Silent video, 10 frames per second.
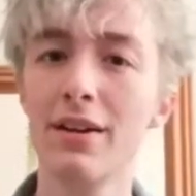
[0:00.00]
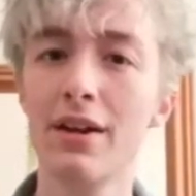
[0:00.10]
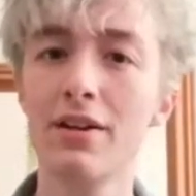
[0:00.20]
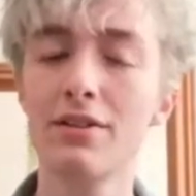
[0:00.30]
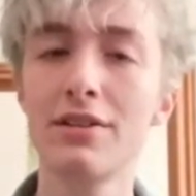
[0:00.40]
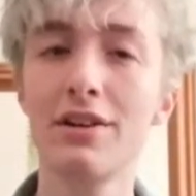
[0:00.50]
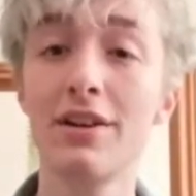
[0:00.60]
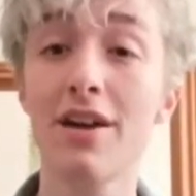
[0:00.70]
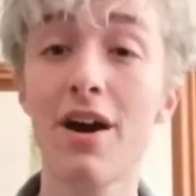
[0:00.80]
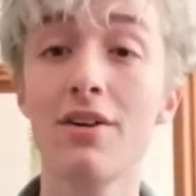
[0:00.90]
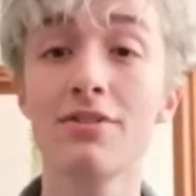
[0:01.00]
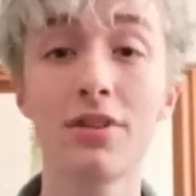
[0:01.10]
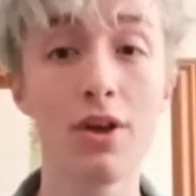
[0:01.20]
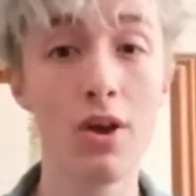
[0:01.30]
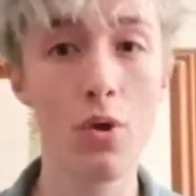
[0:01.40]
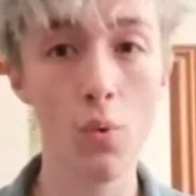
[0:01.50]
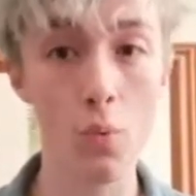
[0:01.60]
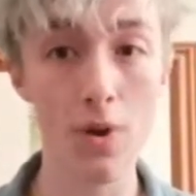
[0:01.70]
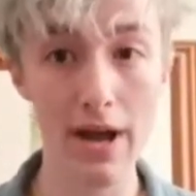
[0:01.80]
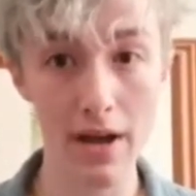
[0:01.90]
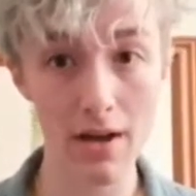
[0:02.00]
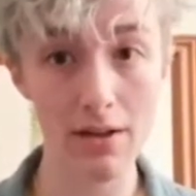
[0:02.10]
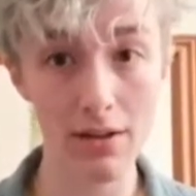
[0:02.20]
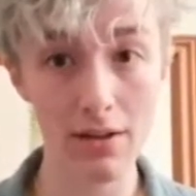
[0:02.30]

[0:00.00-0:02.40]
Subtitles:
You can ask, where